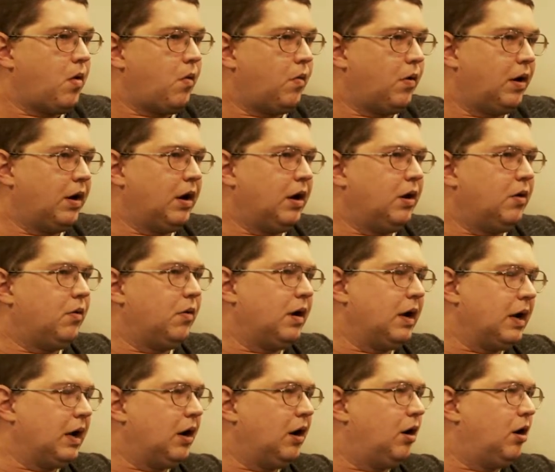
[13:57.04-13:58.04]
when I
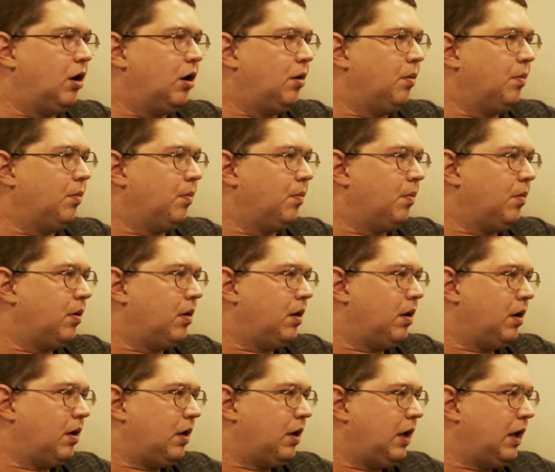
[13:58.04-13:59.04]
go home,
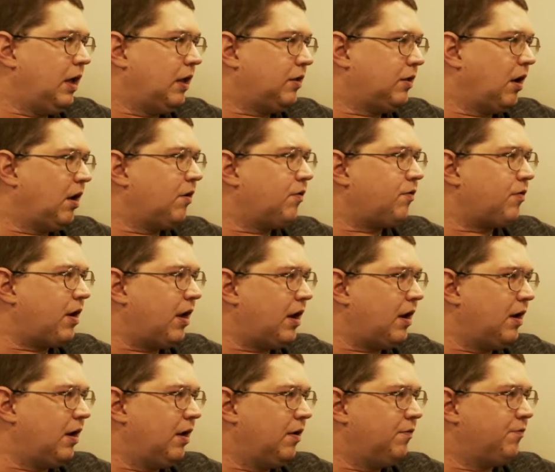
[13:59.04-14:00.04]
it does
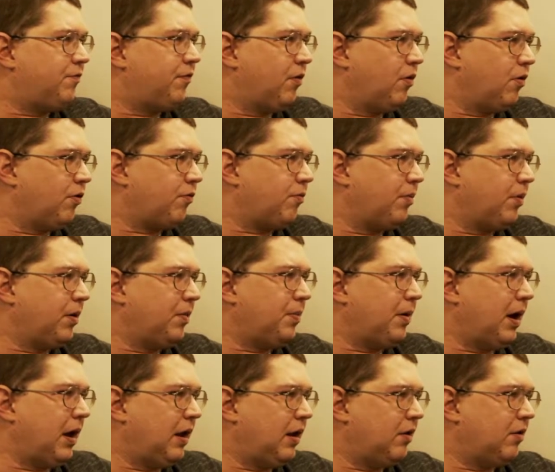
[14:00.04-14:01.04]
kind of influence me to
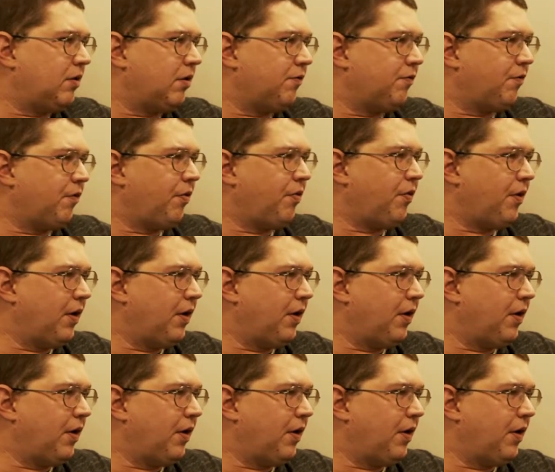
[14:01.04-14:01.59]
paint different